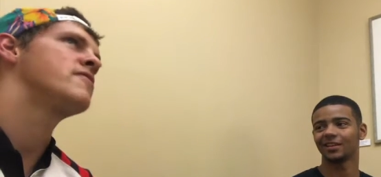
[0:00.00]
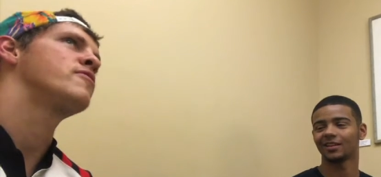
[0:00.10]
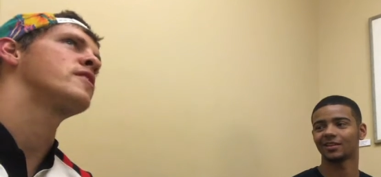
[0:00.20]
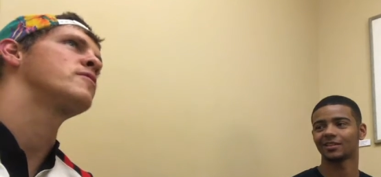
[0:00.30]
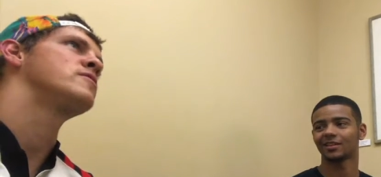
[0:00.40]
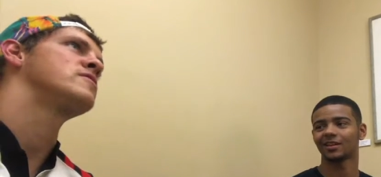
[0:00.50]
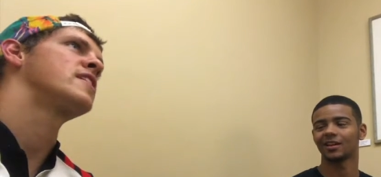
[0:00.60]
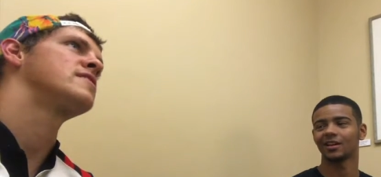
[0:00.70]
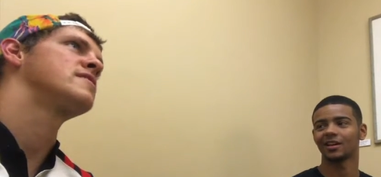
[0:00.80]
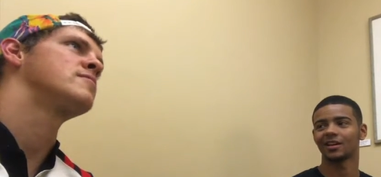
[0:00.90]
Speaker 1: I forget what his
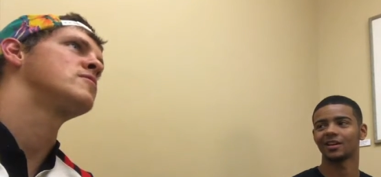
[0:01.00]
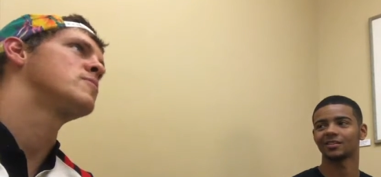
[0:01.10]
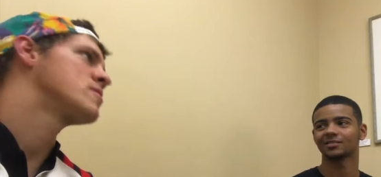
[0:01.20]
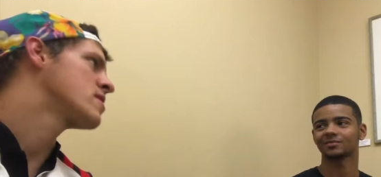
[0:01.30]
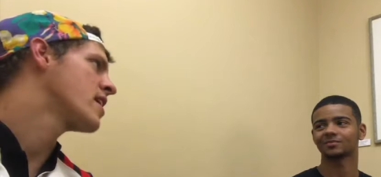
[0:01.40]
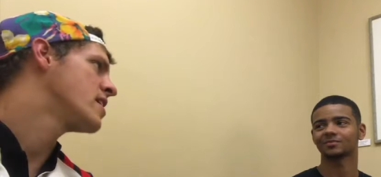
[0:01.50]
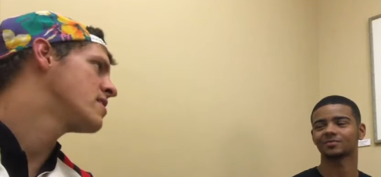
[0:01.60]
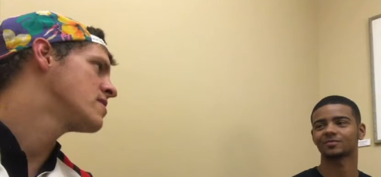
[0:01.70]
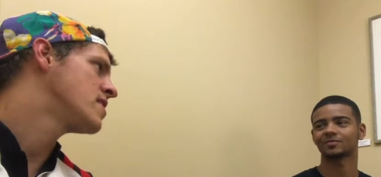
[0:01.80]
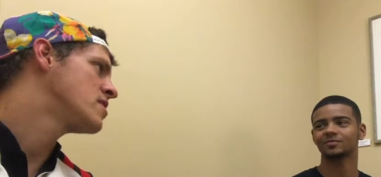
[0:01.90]
last name is, but the guy
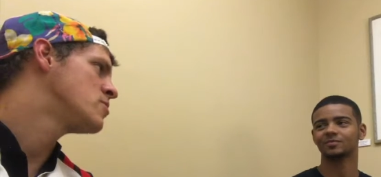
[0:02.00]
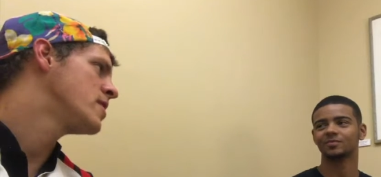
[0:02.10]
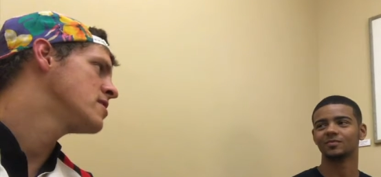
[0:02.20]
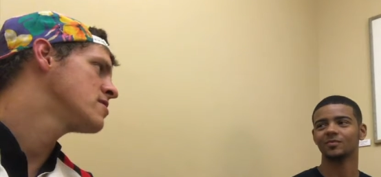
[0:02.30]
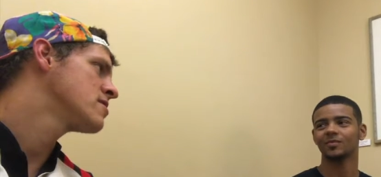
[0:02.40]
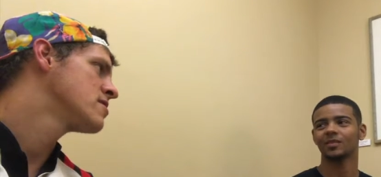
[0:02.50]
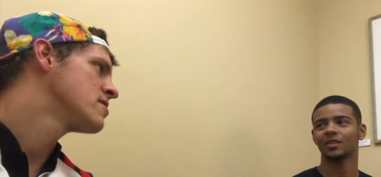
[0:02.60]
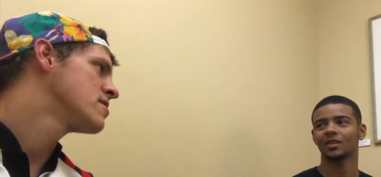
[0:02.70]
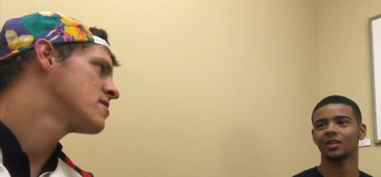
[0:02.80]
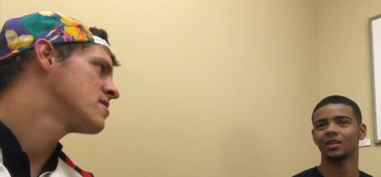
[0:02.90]
that does Headspace.
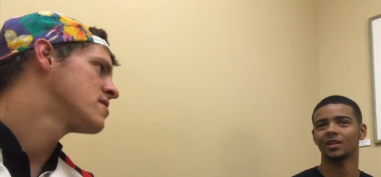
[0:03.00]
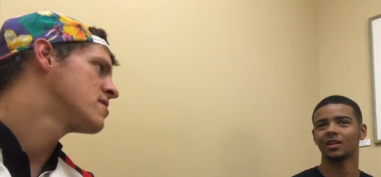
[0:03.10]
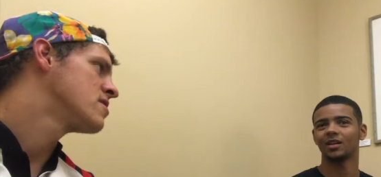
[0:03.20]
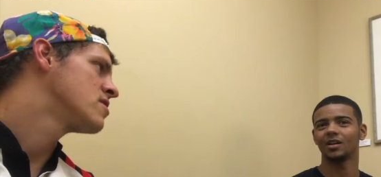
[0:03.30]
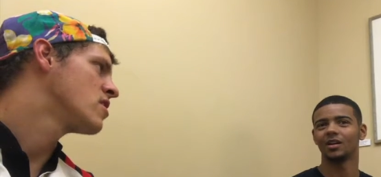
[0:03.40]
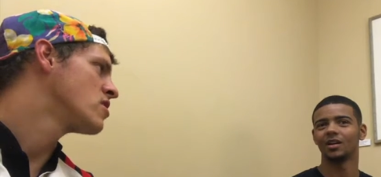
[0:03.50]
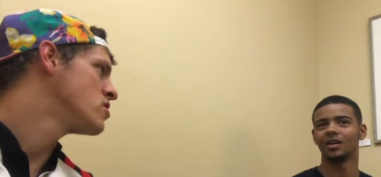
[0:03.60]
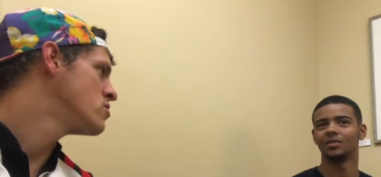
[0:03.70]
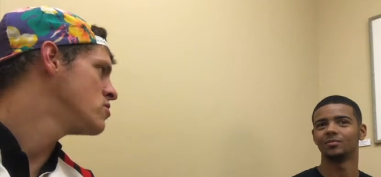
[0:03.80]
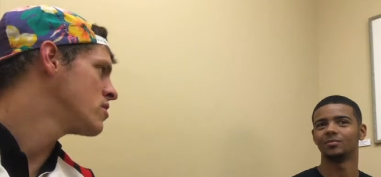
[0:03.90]
Or
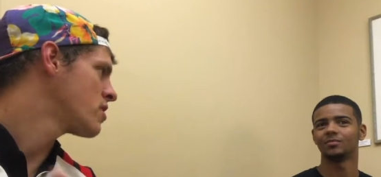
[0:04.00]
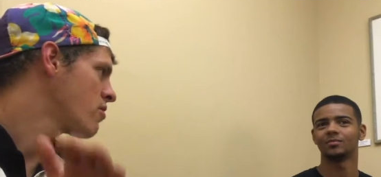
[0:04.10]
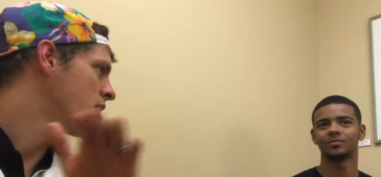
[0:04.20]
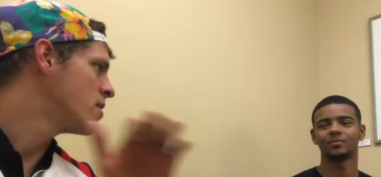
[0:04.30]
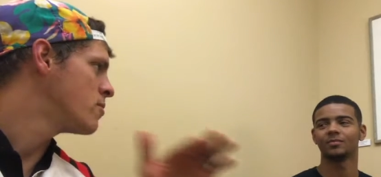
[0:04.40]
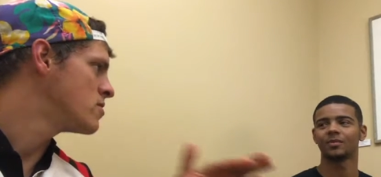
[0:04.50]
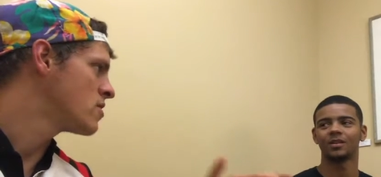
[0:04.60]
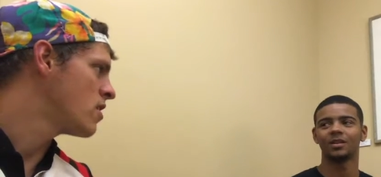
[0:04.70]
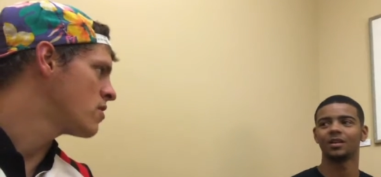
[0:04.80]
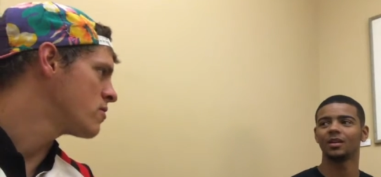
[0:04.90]
do you uh-huh. do like random
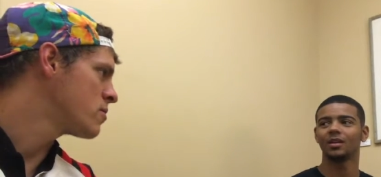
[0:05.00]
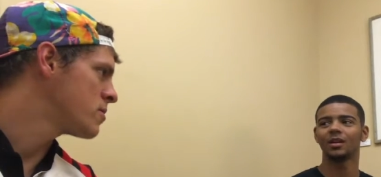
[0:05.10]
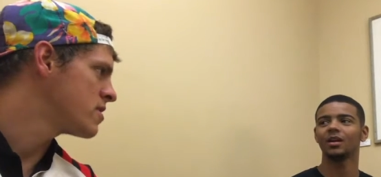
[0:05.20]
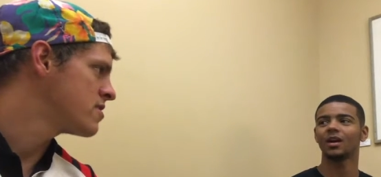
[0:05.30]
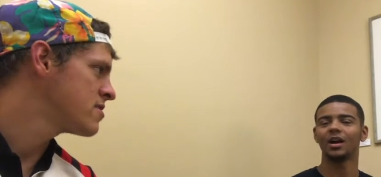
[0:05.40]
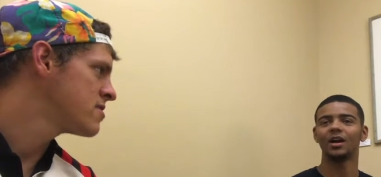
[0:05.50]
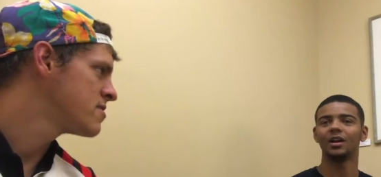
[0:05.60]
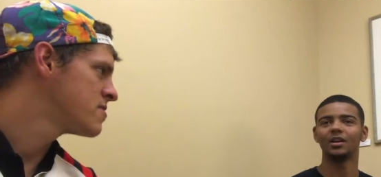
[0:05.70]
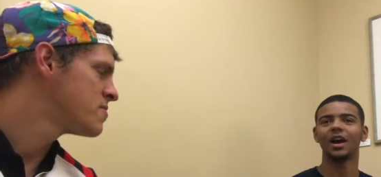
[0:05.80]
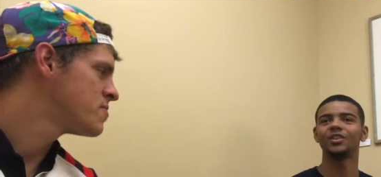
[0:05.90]
ones all over the place?
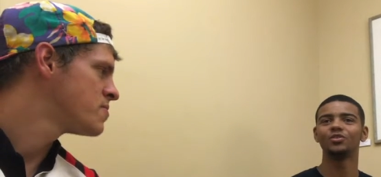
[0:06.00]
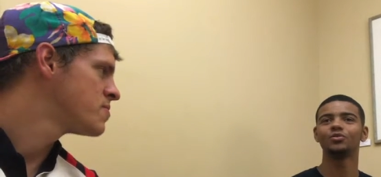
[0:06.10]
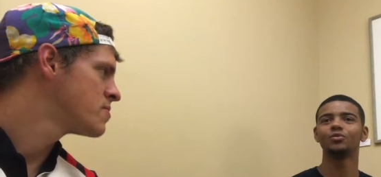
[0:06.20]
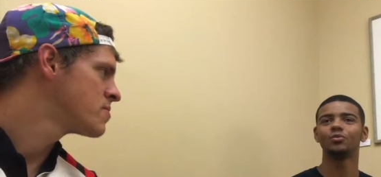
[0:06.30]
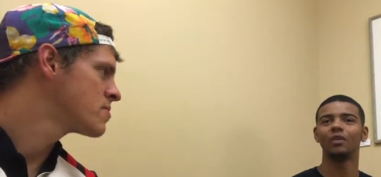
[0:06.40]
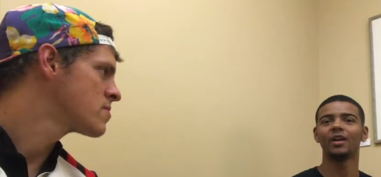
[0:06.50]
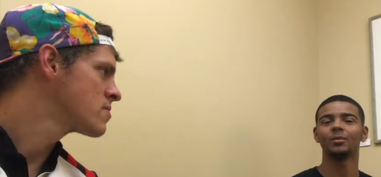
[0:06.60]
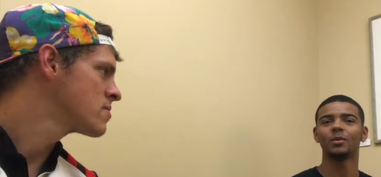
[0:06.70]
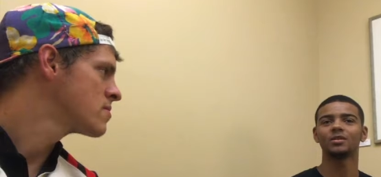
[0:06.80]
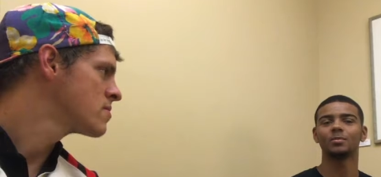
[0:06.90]
Speaker 2: I, I do
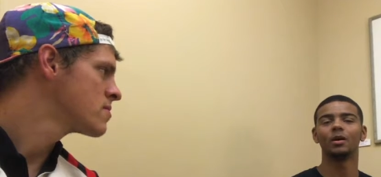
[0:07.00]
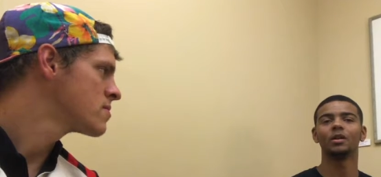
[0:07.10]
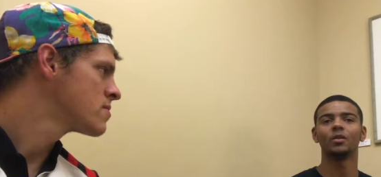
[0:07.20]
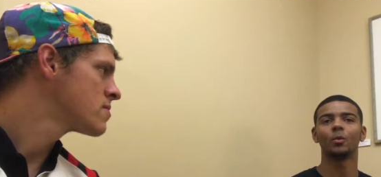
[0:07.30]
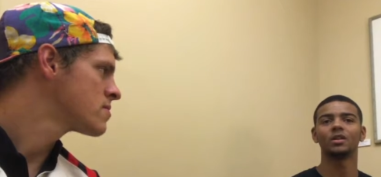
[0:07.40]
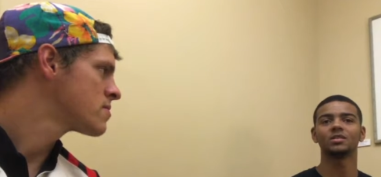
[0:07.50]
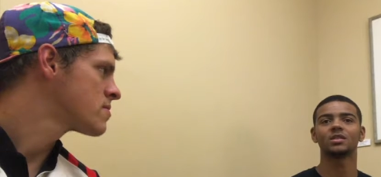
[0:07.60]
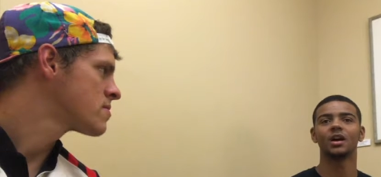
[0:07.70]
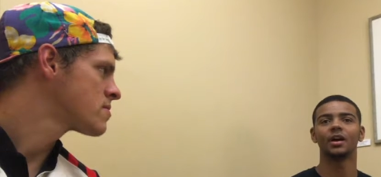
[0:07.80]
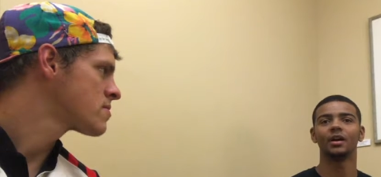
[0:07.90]
random ones, but the
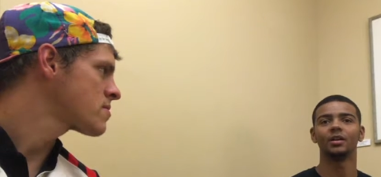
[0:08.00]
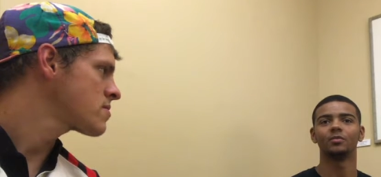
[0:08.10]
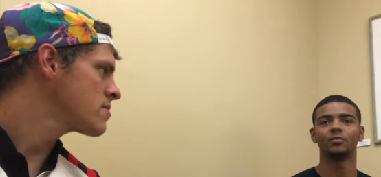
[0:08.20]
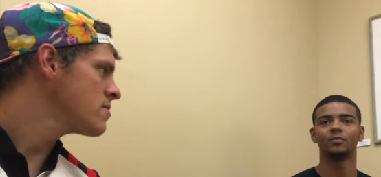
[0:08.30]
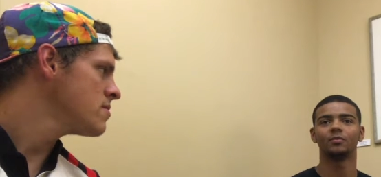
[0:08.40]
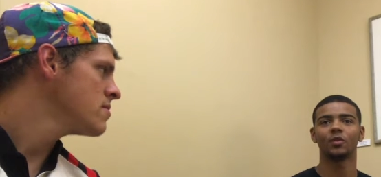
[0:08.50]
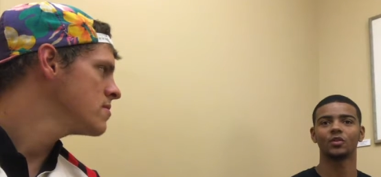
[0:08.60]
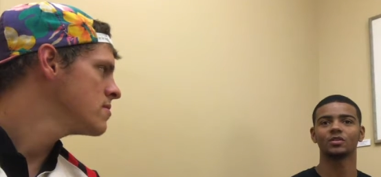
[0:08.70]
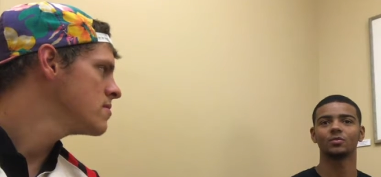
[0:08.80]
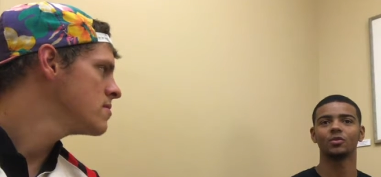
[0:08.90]
ones I
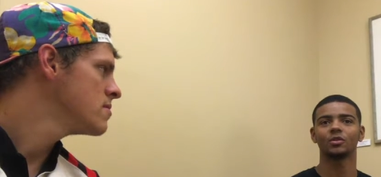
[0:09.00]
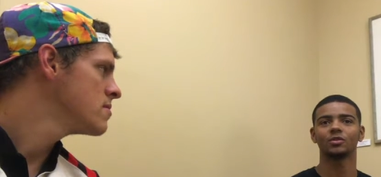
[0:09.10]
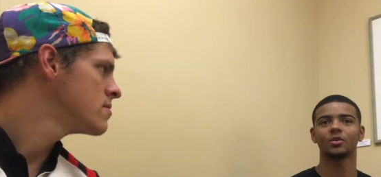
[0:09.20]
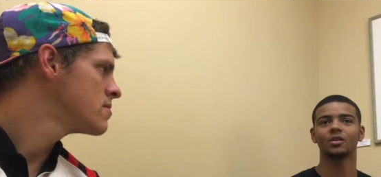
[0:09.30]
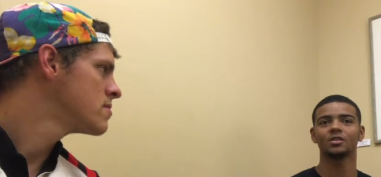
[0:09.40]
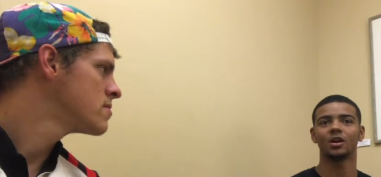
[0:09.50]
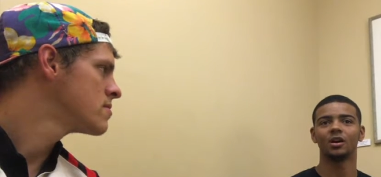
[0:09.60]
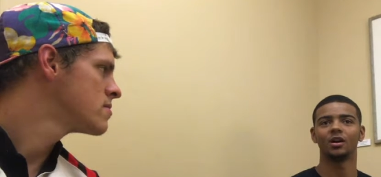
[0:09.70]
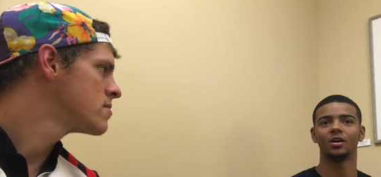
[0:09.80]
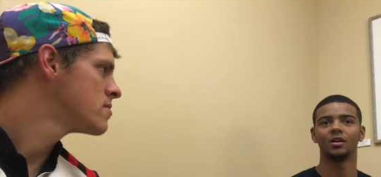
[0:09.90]
focus more towards
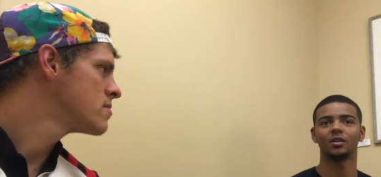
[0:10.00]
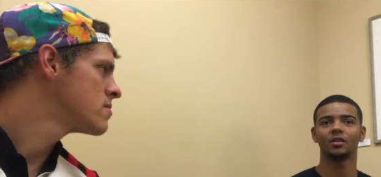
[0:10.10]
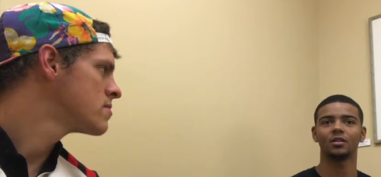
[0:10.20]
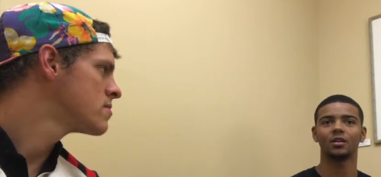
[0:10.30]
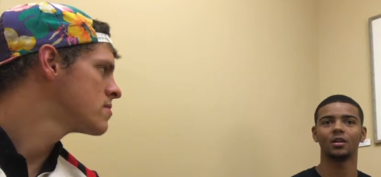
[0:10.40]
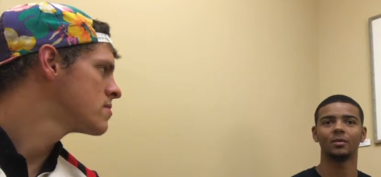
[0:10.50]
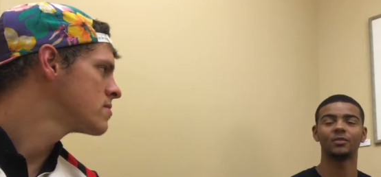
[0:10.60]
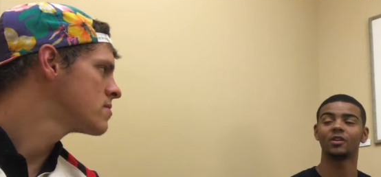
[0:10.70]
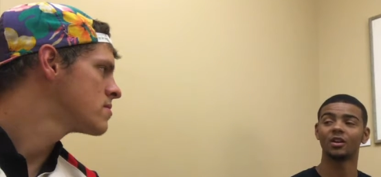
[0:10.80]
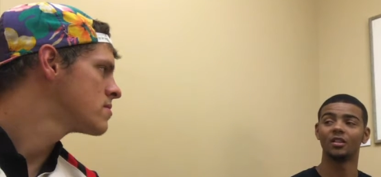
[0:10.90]
are uh,
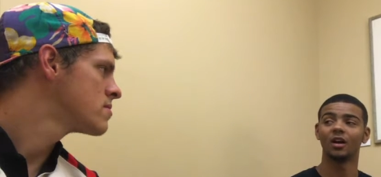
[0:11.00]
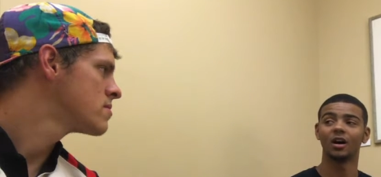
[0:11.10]
have you heard of the